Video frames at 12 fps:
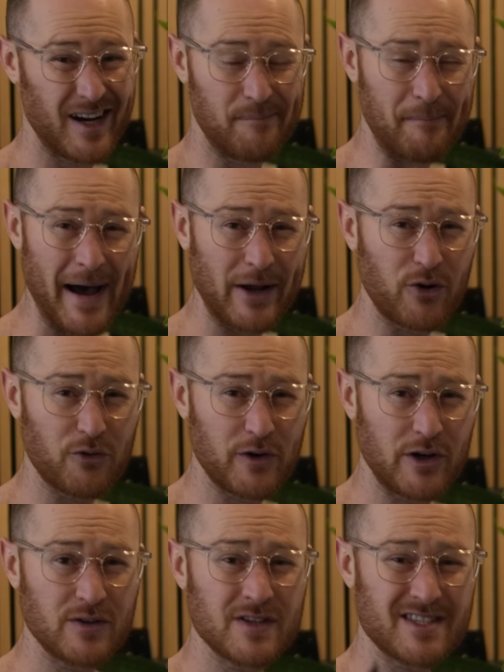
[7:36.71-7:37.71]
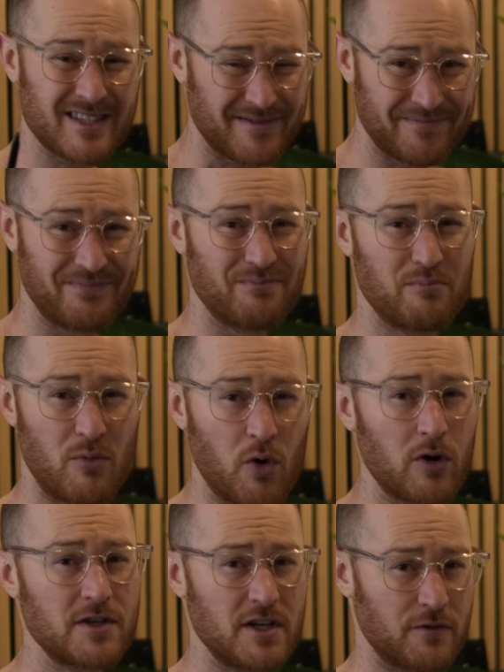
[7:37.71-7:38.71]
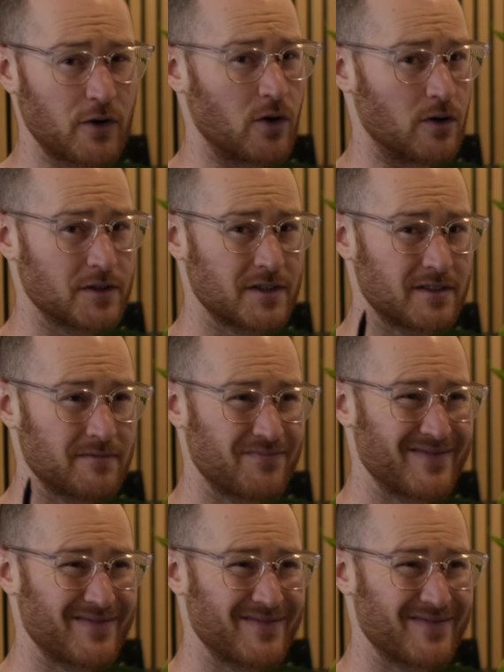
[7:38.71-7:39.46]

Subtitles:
Microphones, more difficult.